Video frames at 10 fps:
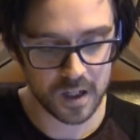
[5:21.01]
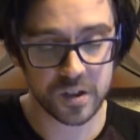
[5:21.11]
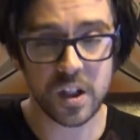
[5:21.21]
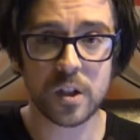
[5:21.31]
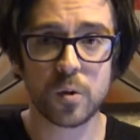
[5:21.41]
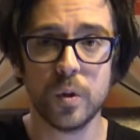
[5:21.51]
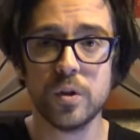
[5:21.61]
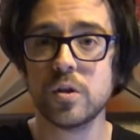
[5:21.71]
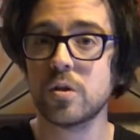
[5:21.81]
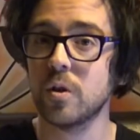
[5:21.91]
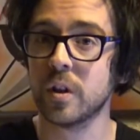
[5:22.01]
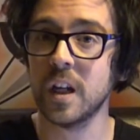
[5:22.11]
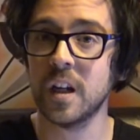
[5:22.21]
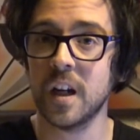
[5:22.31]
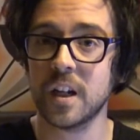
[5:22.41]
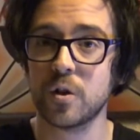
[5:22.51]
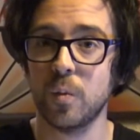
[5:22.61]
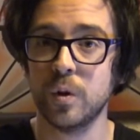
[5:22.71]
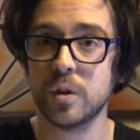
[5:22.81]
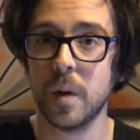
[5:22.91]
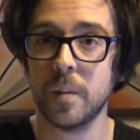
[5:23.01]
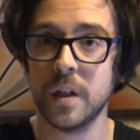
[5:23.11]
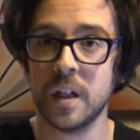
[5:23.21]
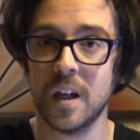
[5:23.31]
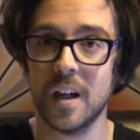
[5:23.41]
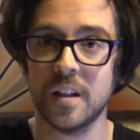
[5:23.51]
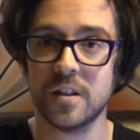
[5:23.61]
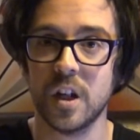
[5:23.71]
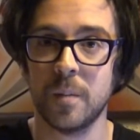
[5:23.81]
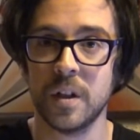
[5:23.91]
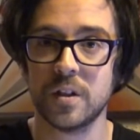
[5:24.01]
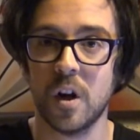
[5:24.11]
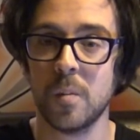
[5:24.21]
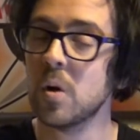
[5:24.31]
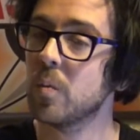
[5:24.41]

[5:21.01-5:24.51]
6 wounds, so you're gaining extra wounds by being in Terminator armour,